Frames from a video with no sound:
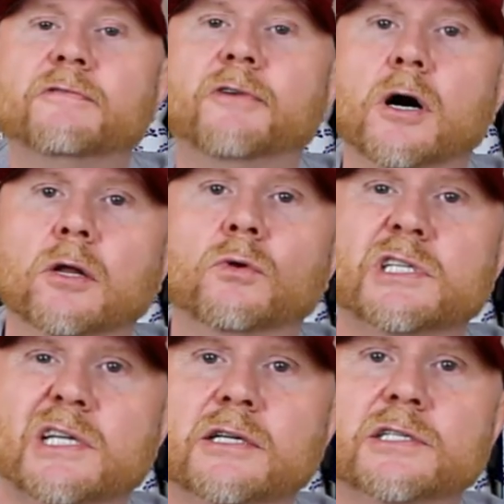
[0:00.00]
Follow
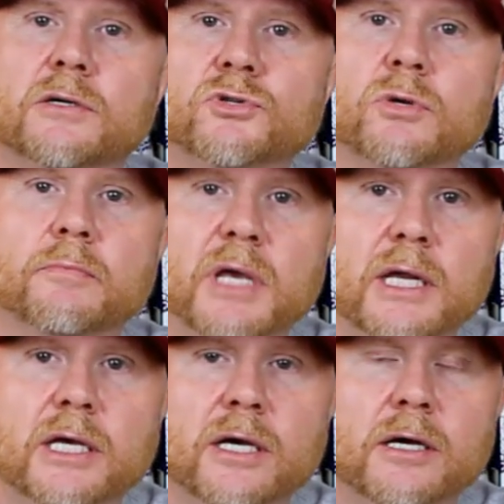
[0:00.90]
us on social
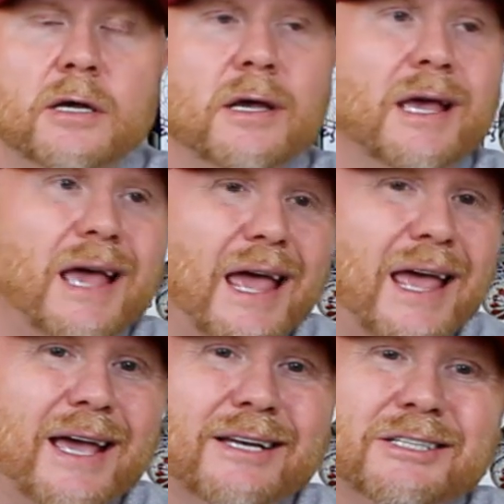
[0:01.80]
media.
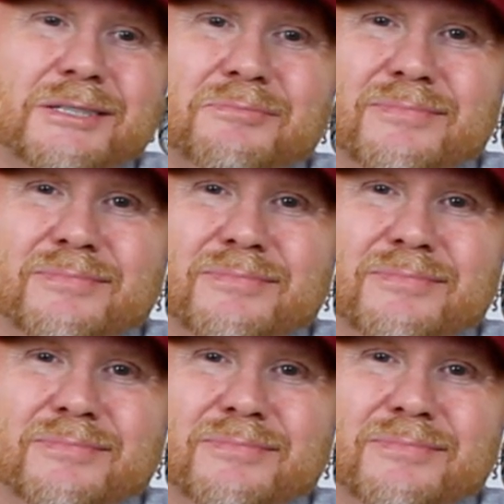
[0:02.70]
And